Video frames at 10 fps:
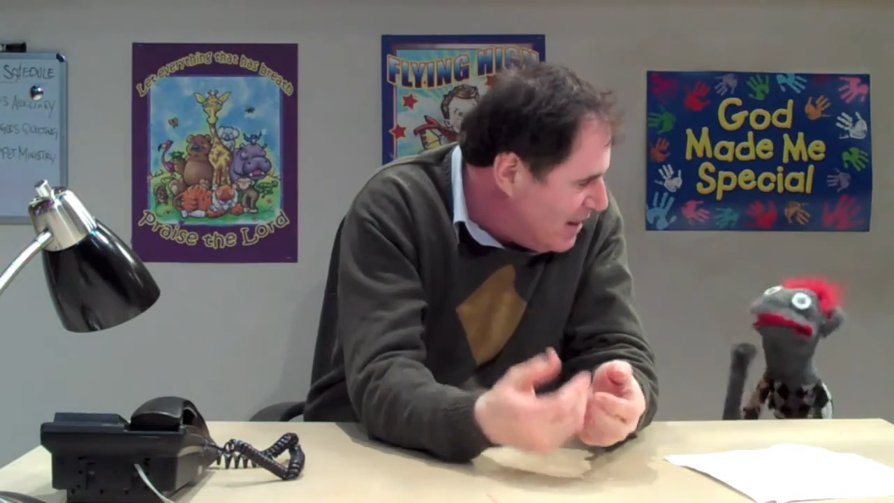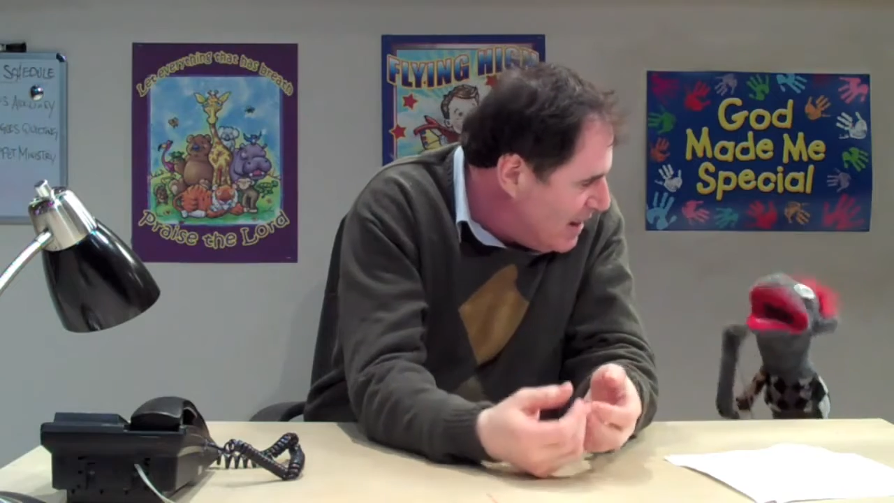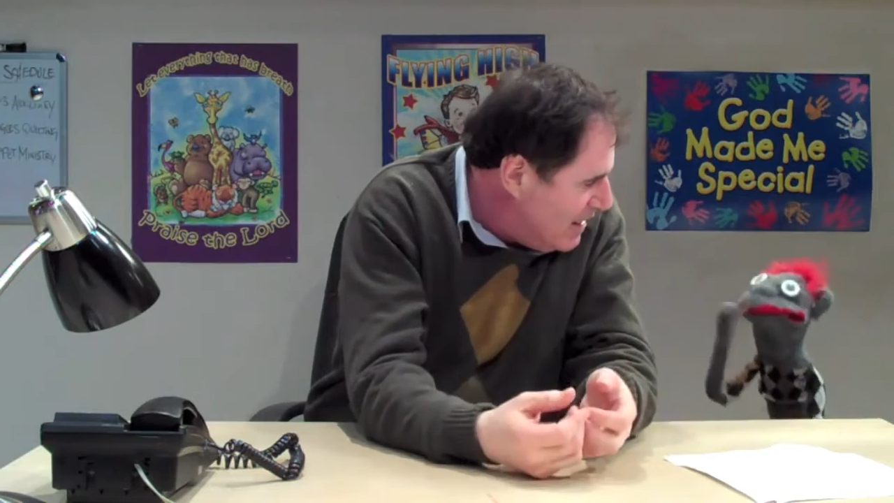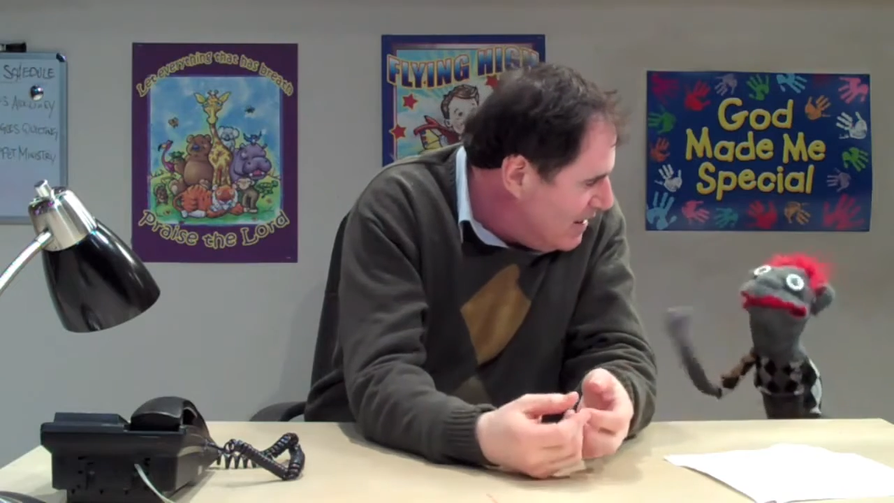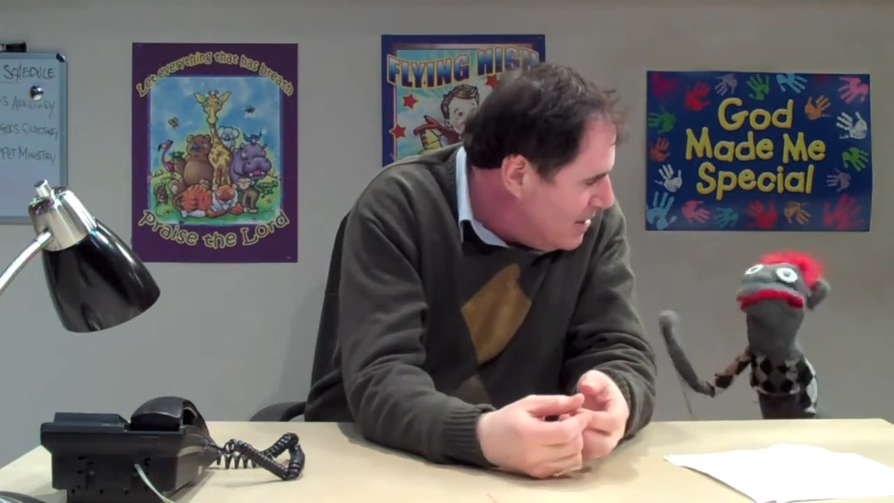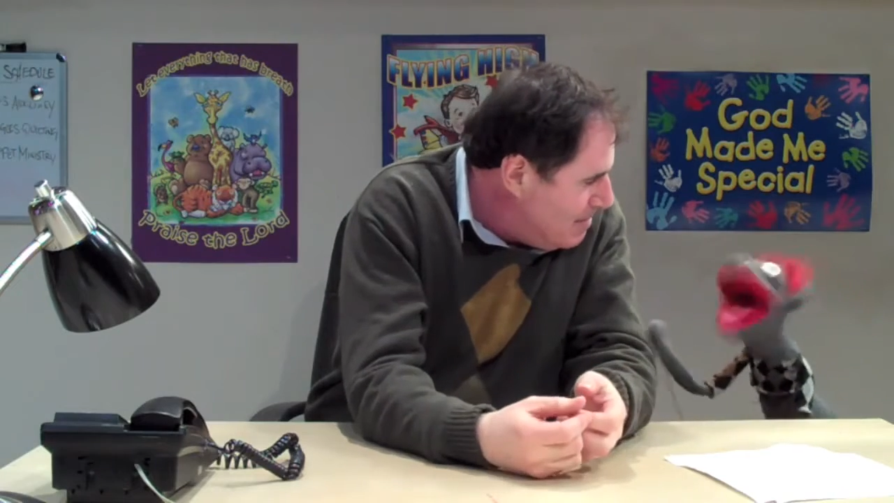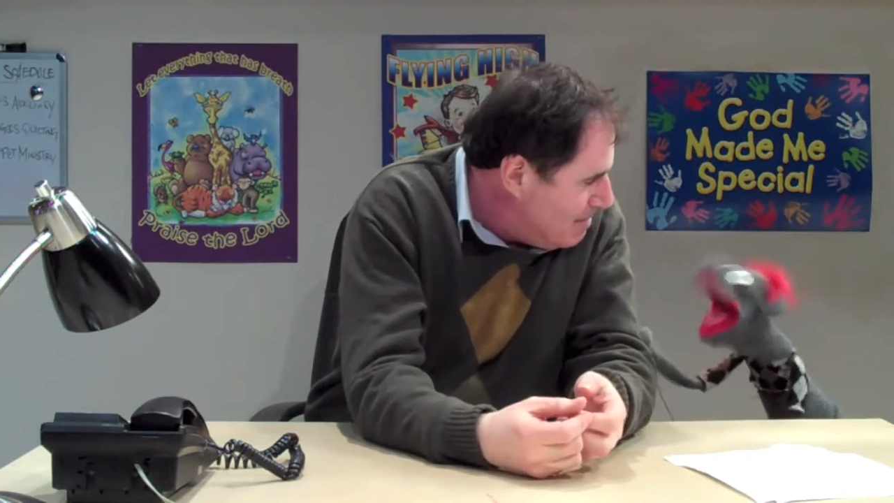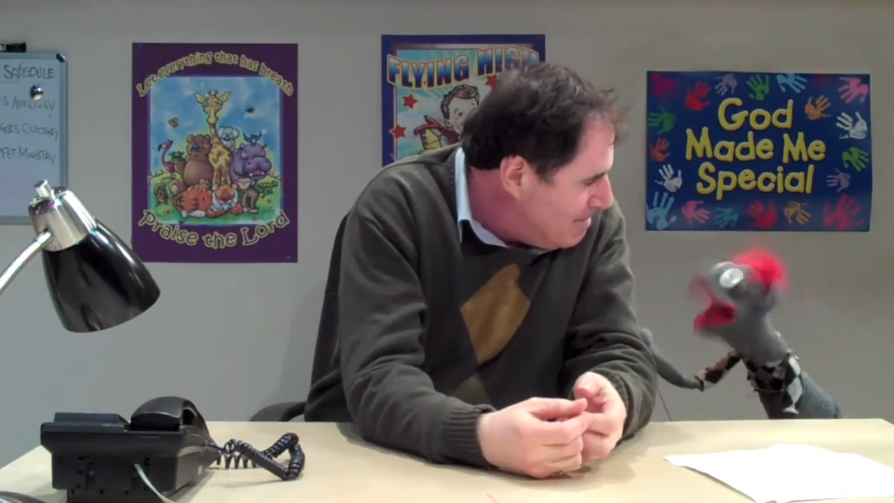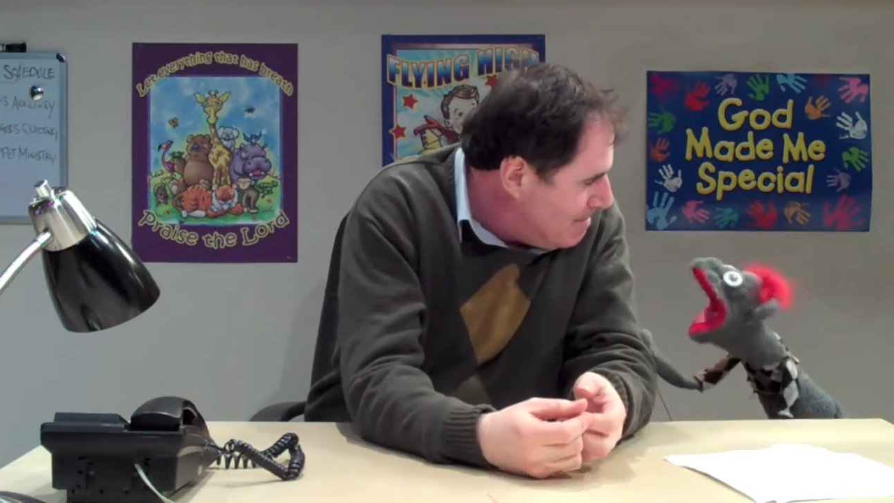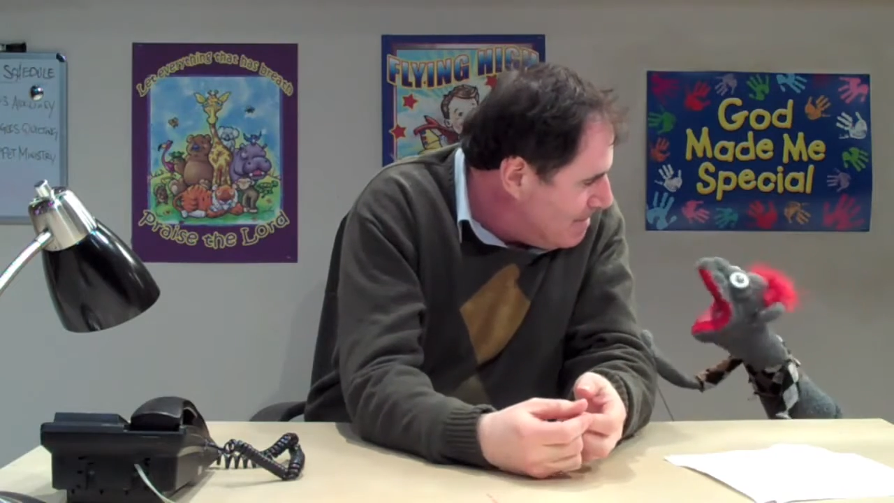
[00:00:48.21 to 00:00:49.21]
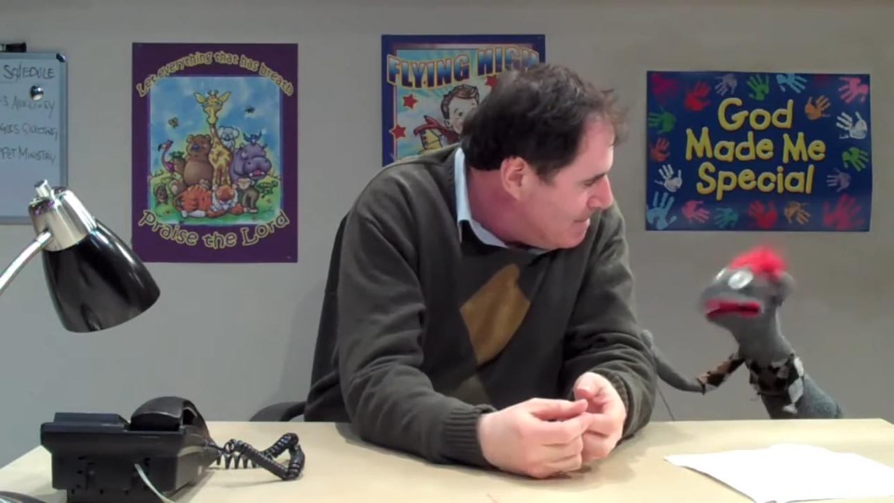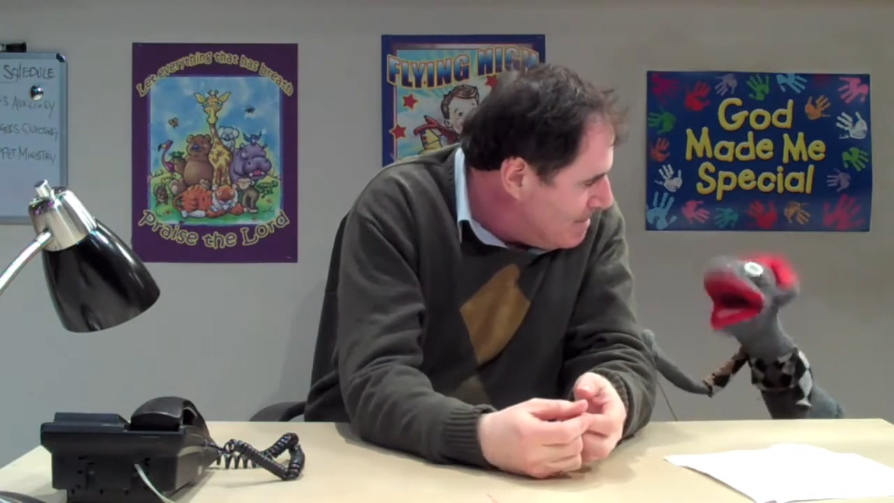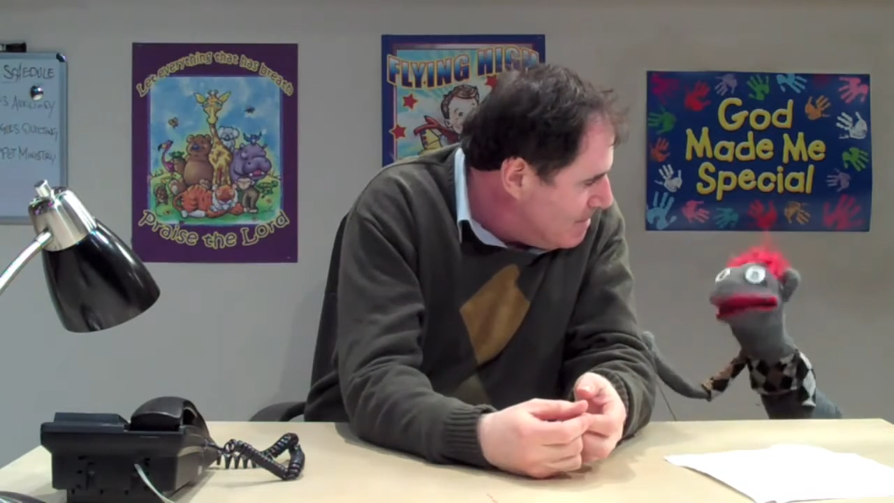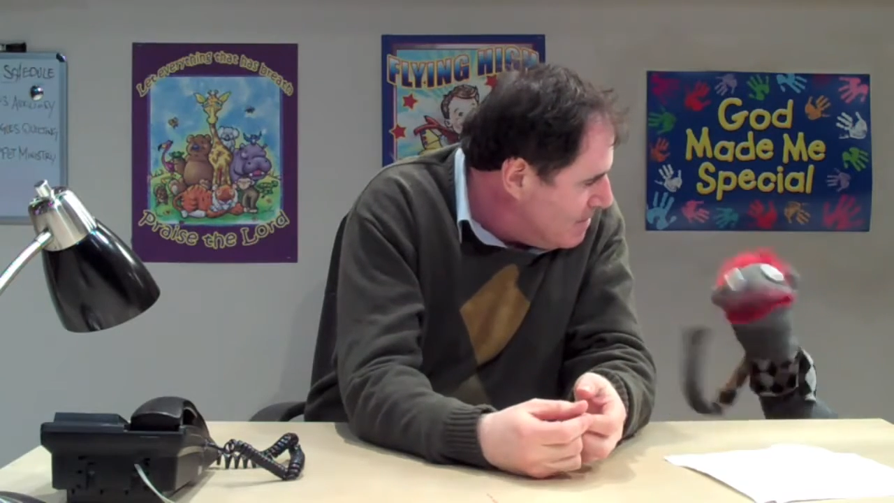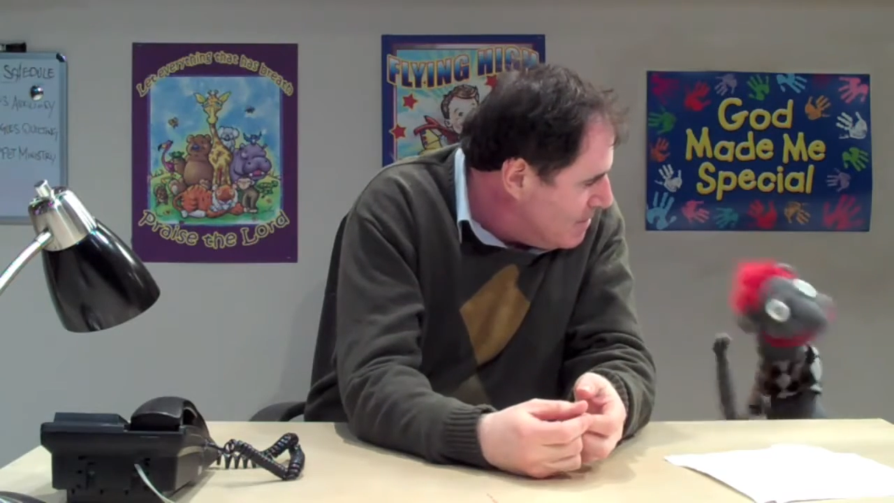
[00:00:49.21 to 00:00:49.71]
Just do it better,
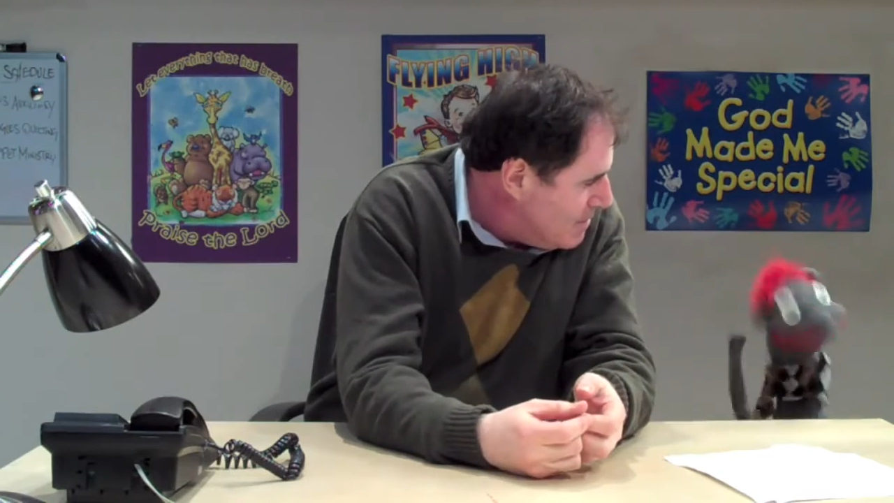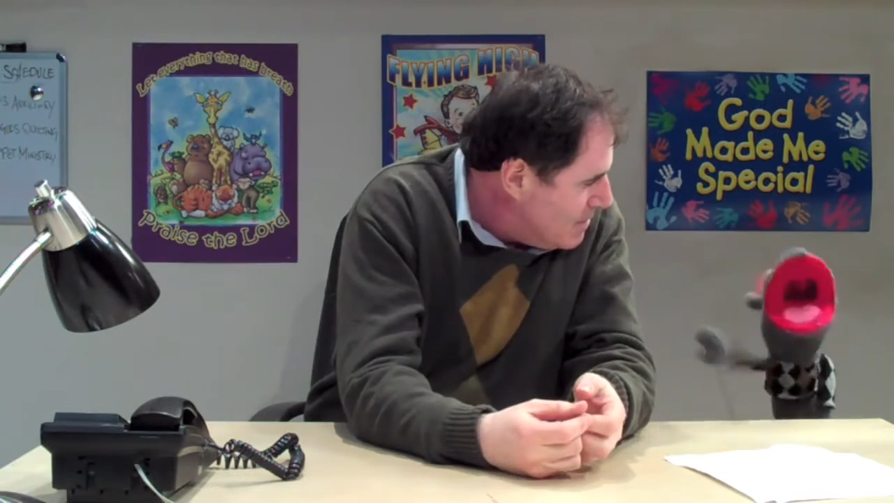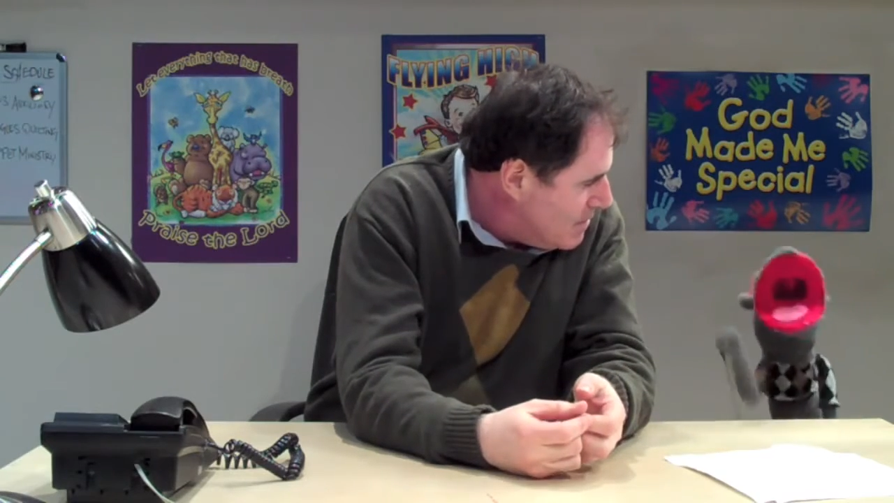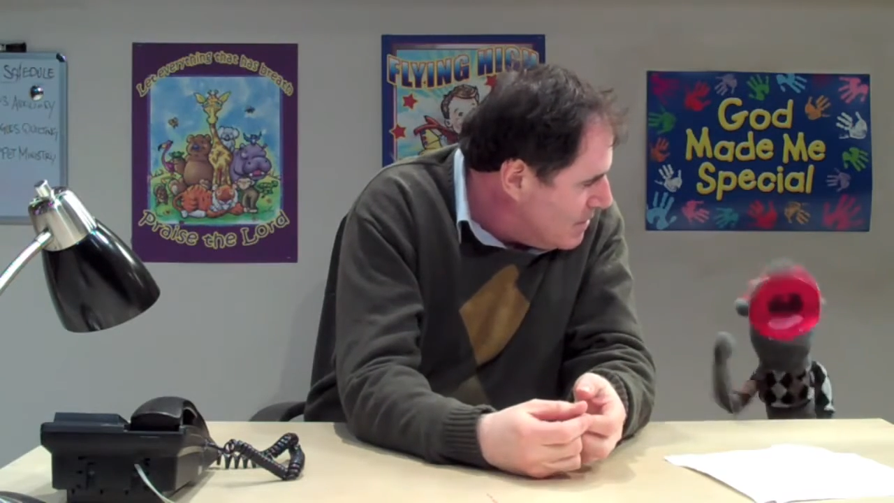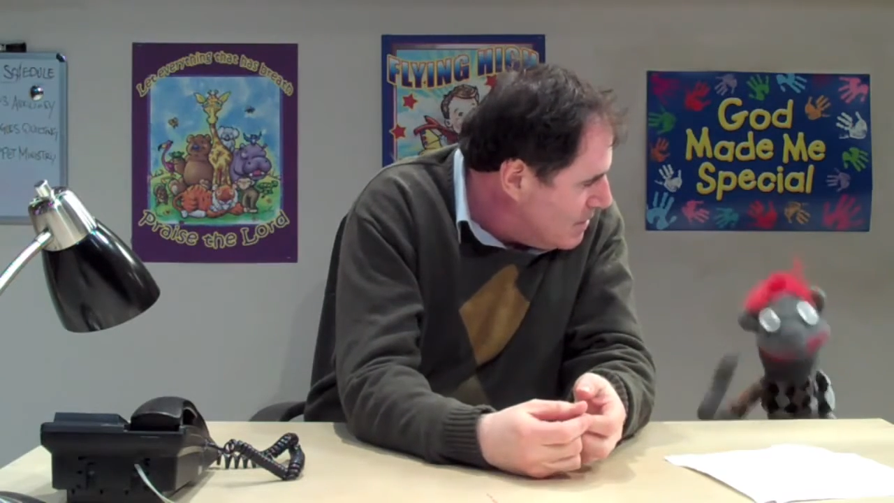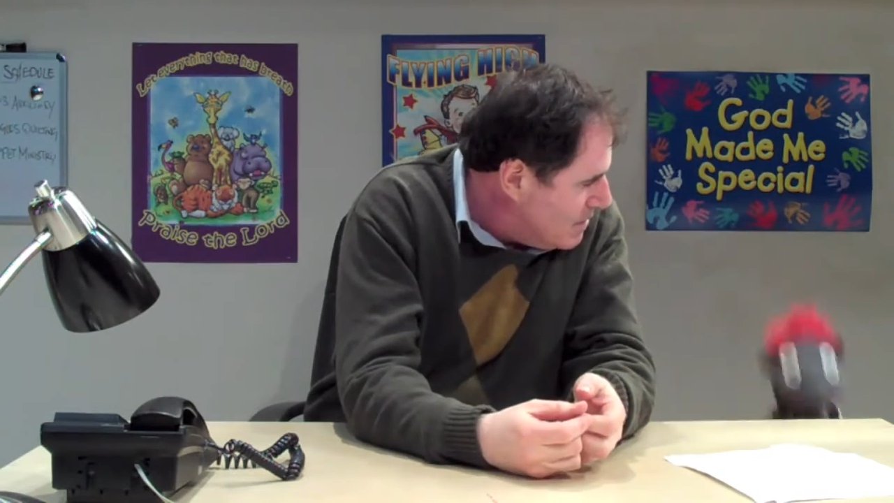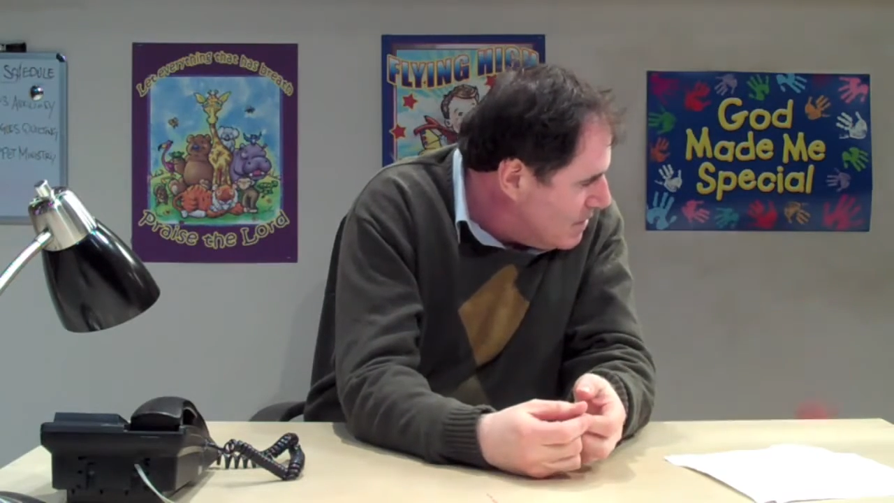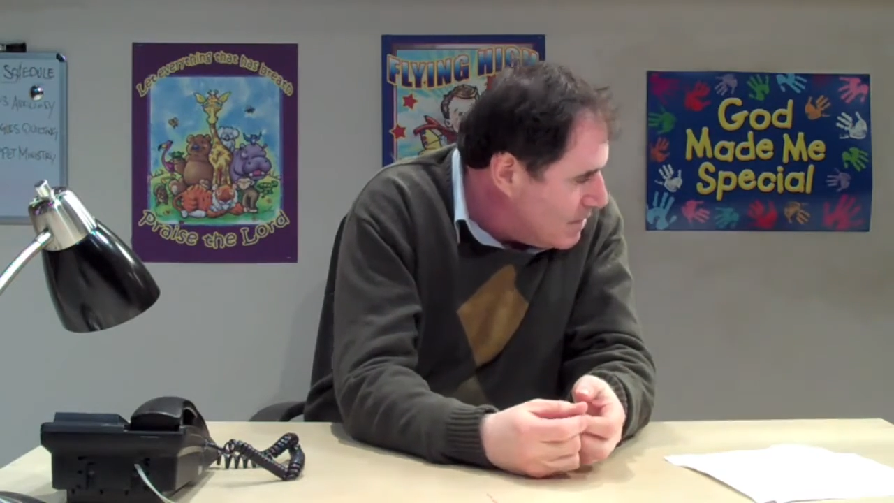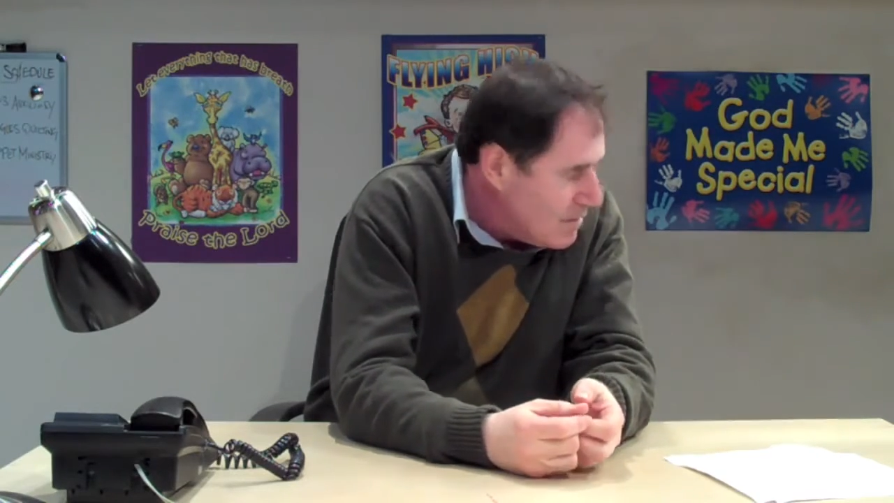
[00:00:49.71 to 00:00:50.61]
okay? Go.